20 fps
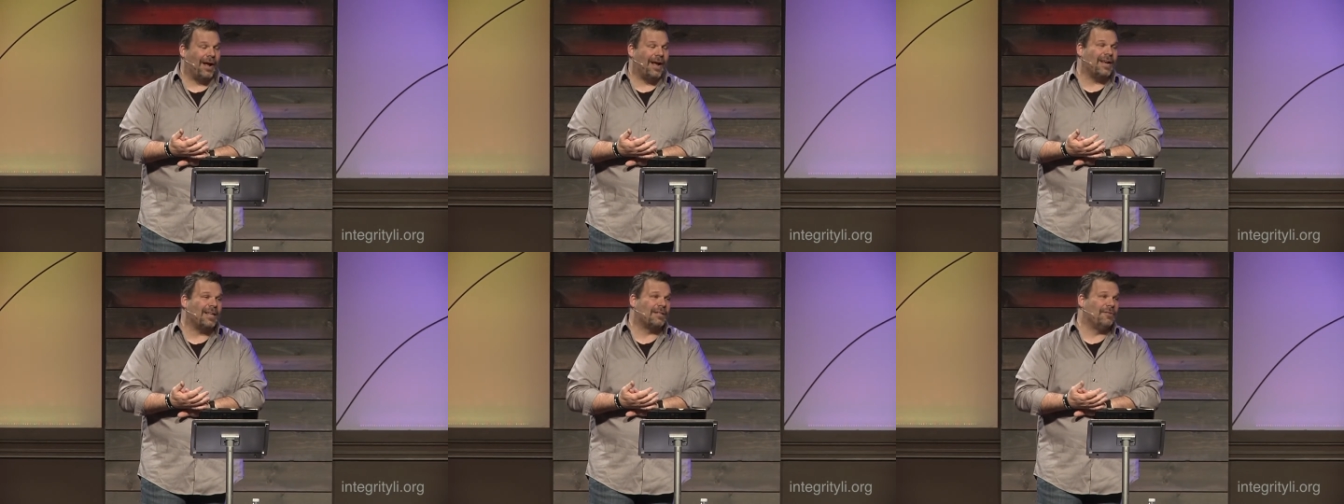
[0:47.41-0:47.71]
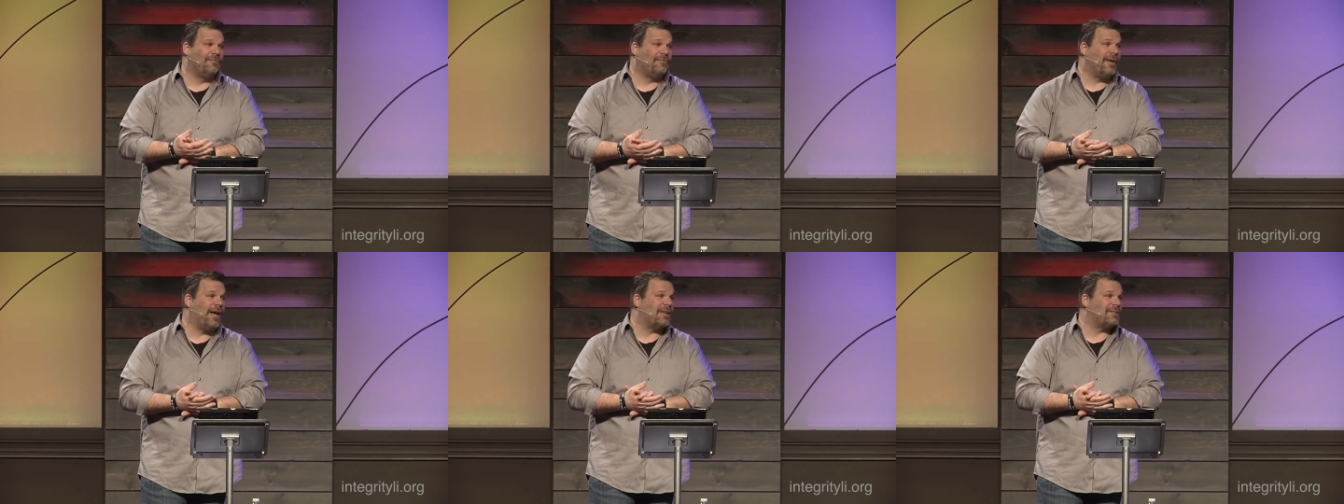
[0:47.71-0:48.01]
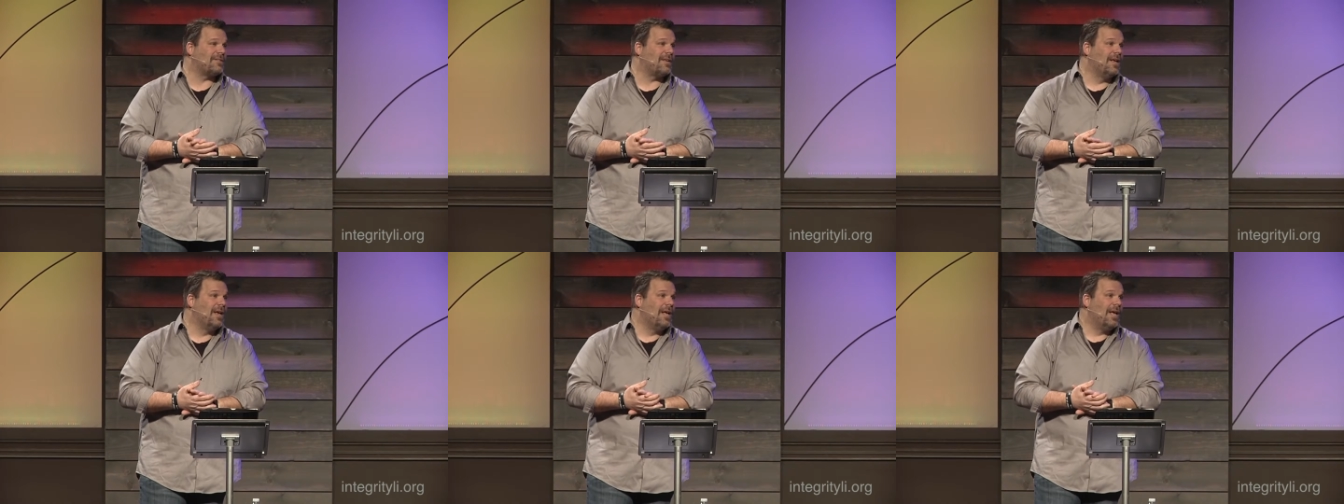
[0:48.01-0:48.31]
I got to
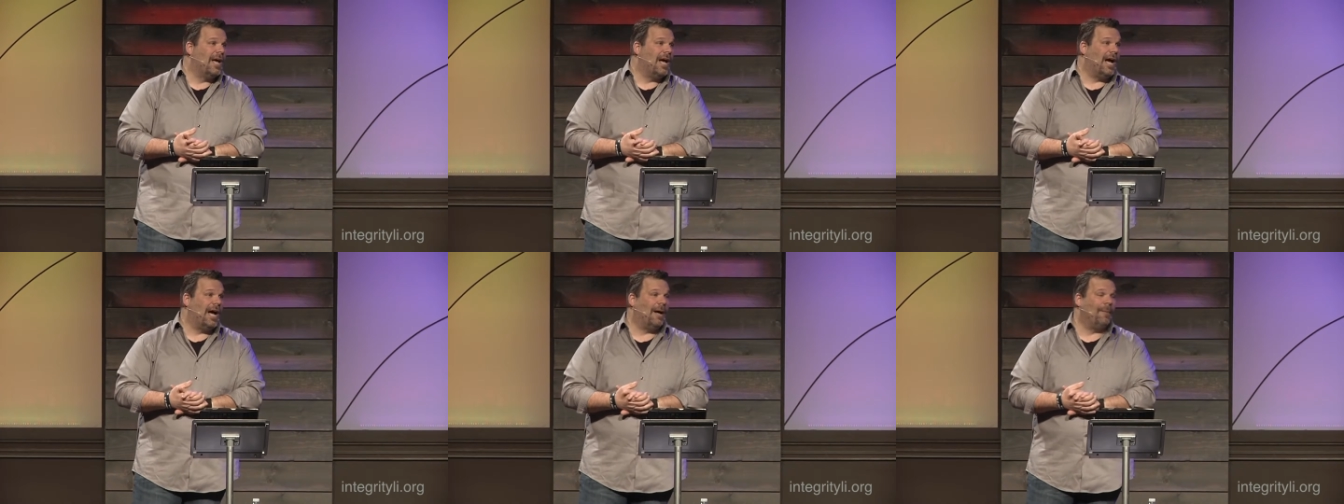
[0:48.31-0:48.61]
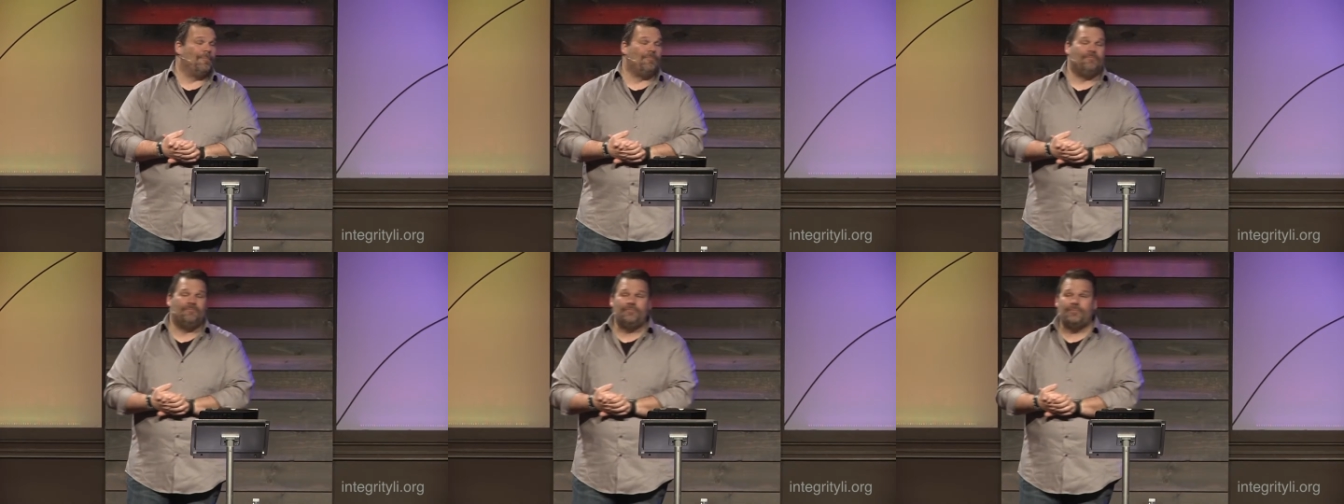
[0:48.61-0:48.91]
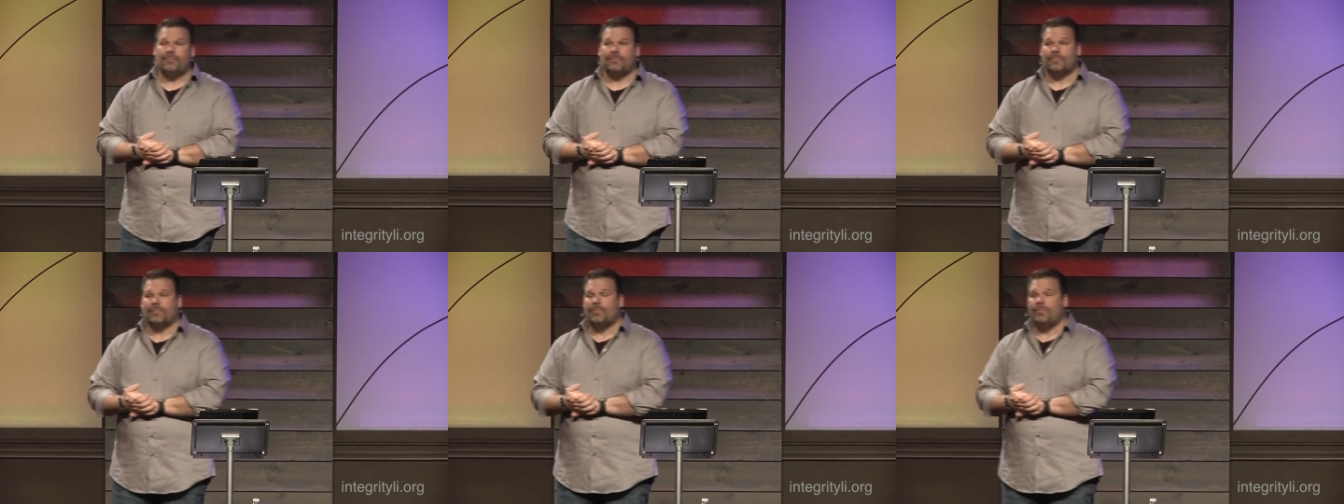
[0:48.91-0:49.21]
confess, um,
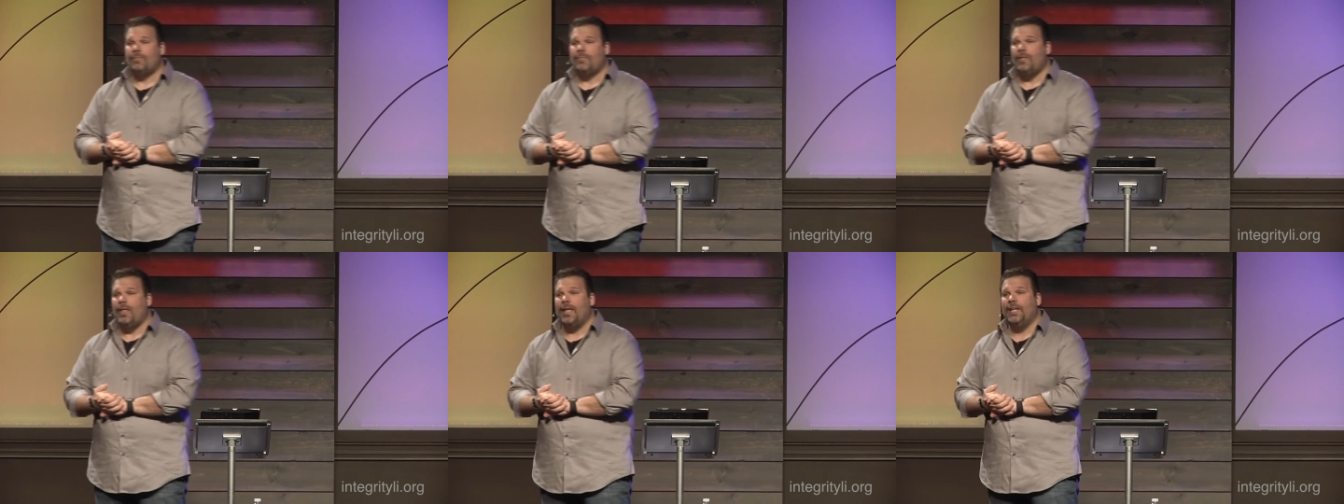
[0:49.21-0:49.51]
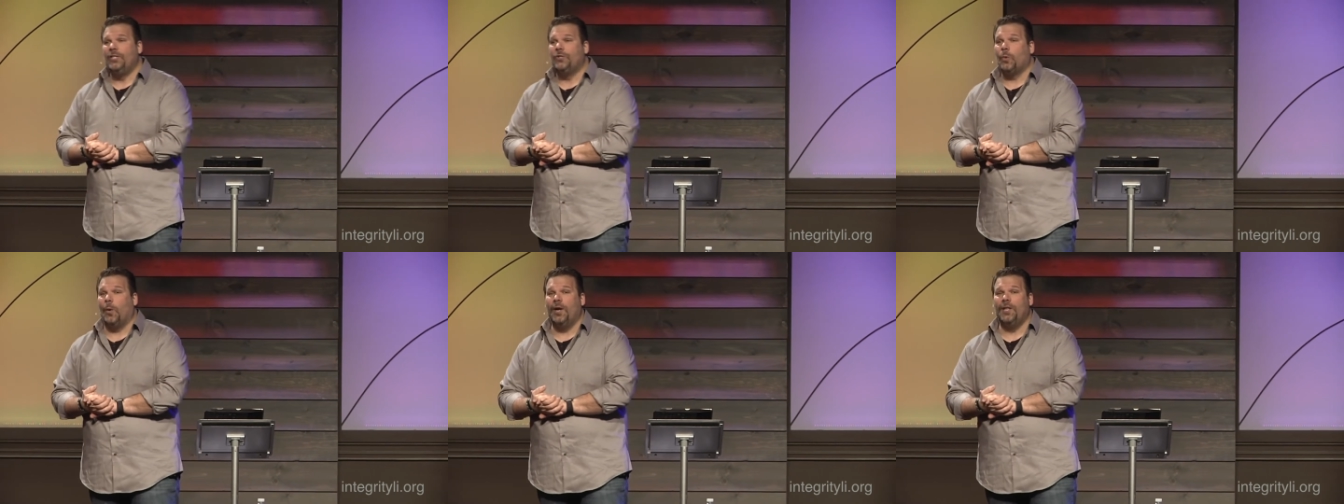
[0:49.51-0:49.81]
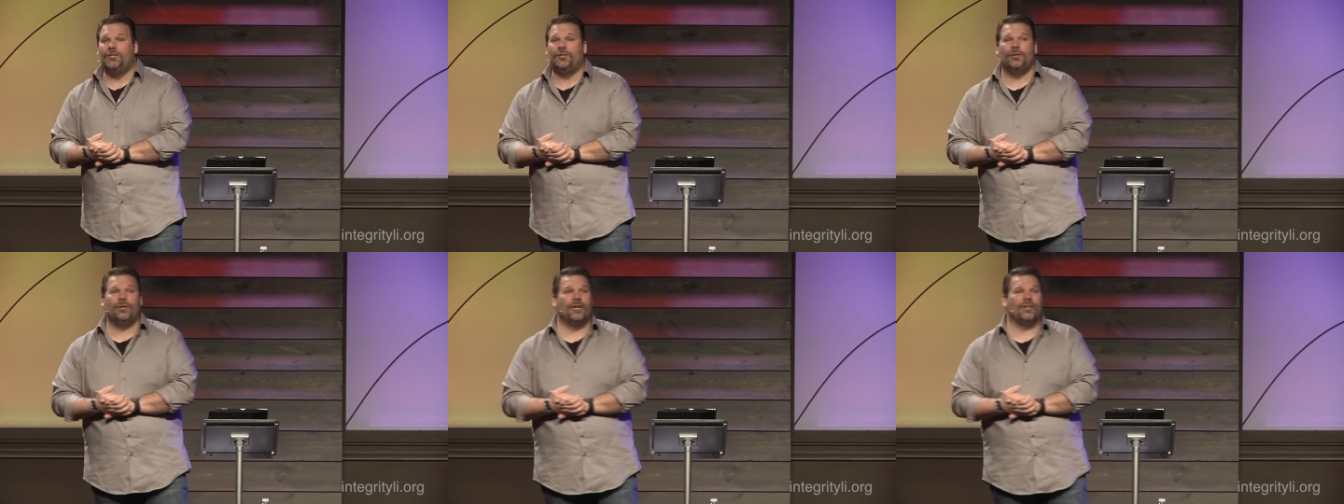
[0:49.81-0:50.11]
in
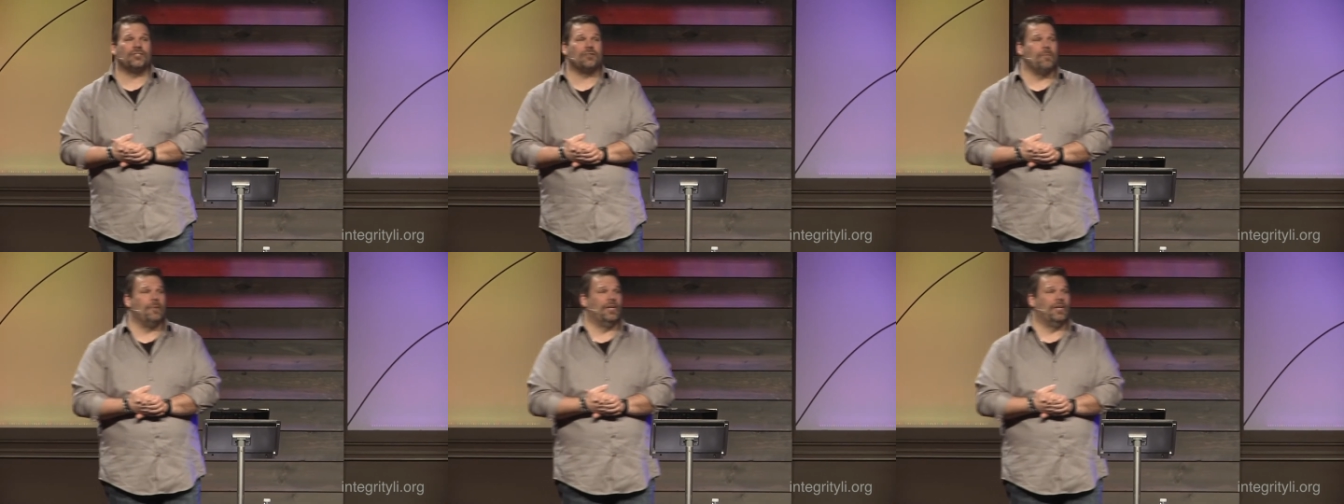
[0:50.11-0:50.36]
22 years of